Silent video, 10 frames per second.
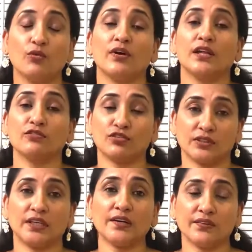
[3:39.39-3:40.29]
Well, for
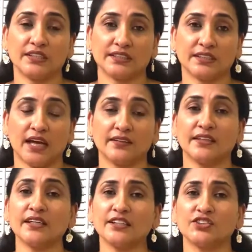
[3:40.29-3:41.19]
that reason, I
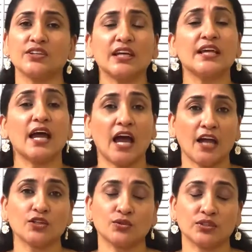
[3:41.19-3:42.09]
think it's really
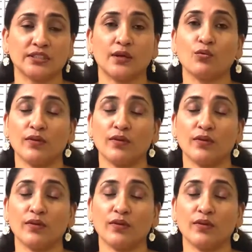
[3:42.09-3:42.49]
hard to say